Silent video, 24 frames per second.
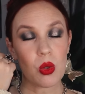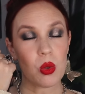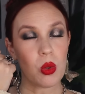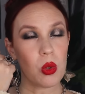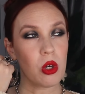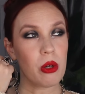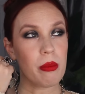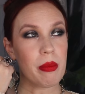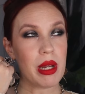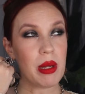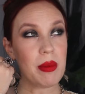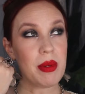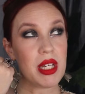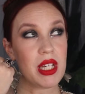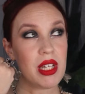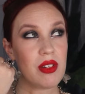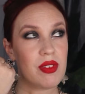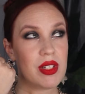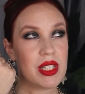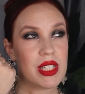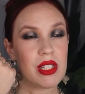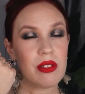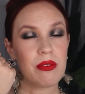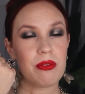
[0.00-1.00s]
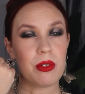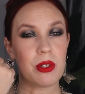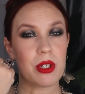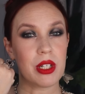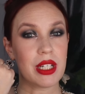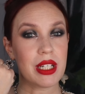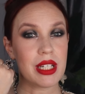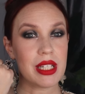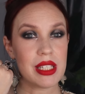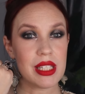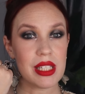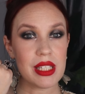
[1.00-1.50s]
or maybe even
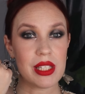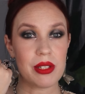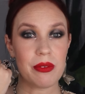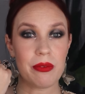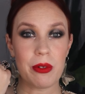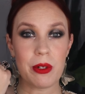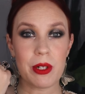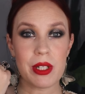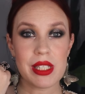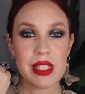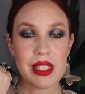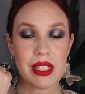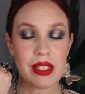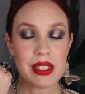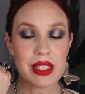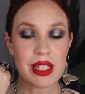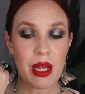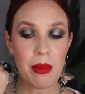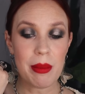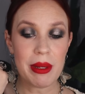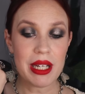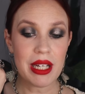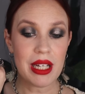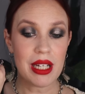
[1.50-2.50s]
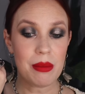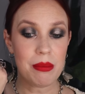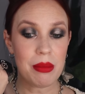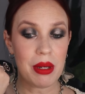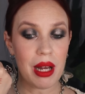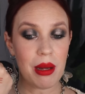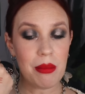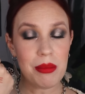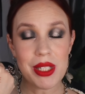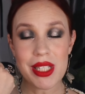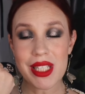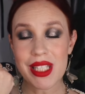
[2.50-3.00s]
Sephora because the Sephora sale's coming up,
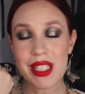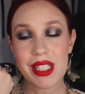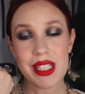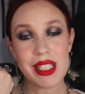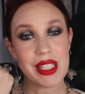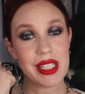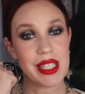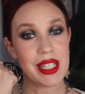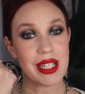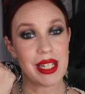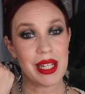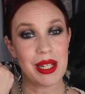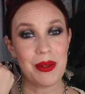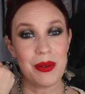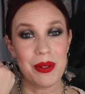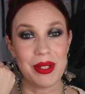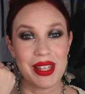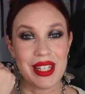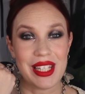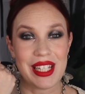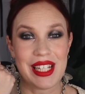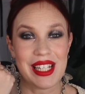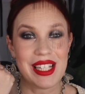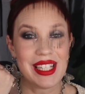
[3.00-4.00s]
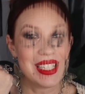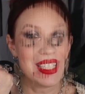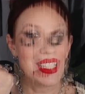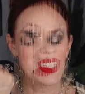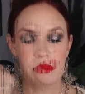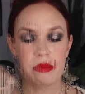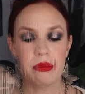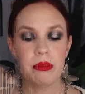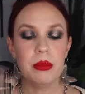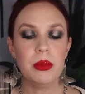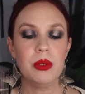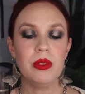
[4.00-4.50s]
I'm just sticking with
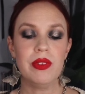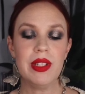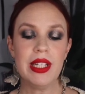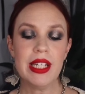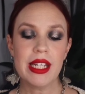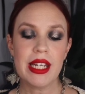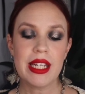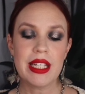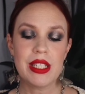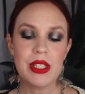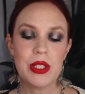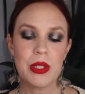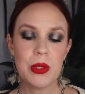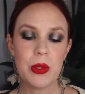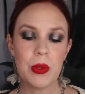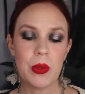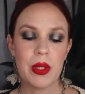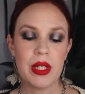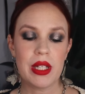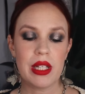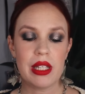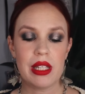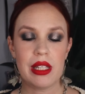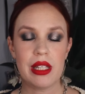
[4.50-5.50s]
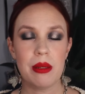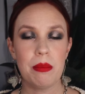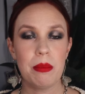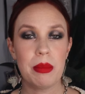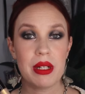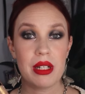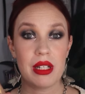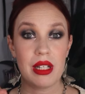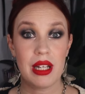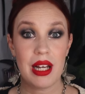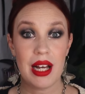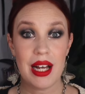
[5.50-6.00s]
these. Moving into lip
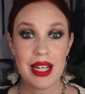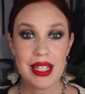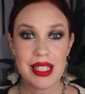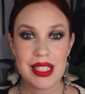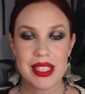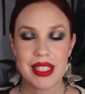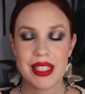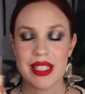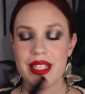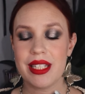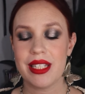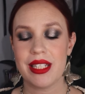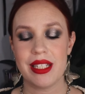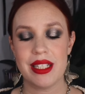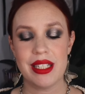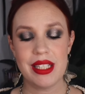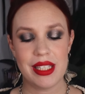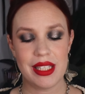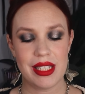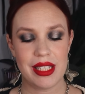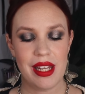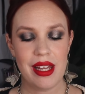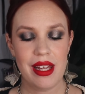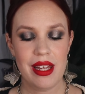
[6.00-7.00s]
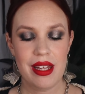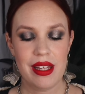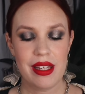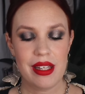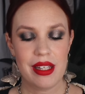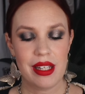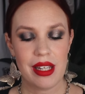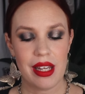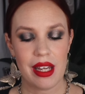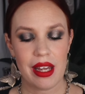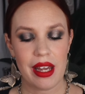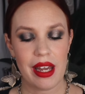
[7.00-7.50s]
glosses,
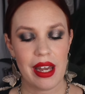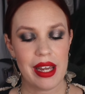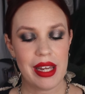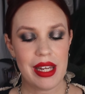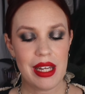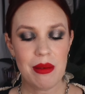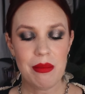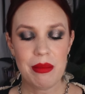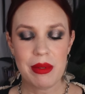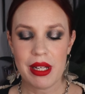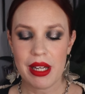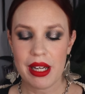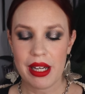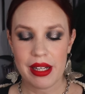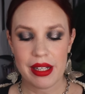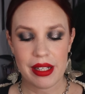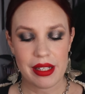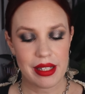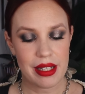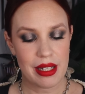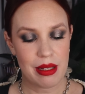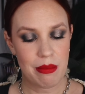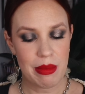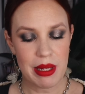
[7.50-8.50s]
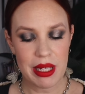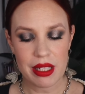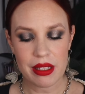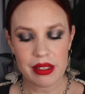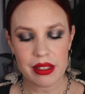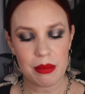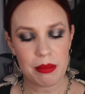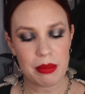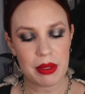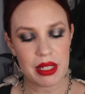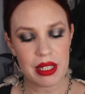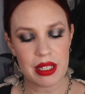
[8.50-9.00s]
I am not a big
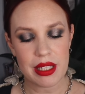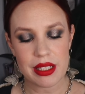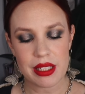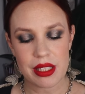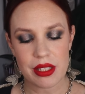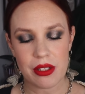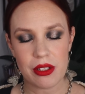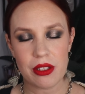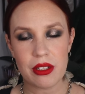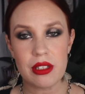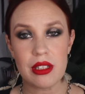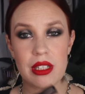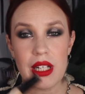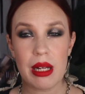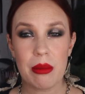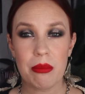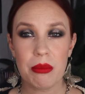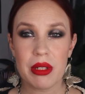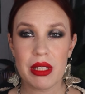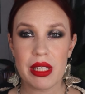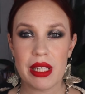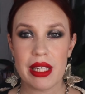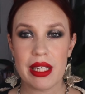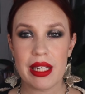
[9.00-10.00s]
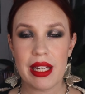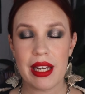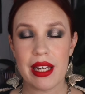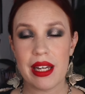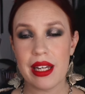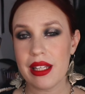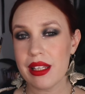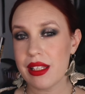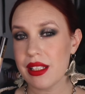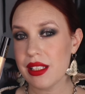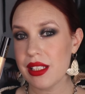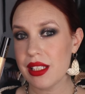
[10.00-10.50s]
lip gloss girl. I'm really
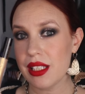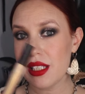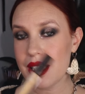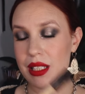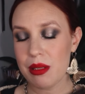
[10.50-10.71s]
not. This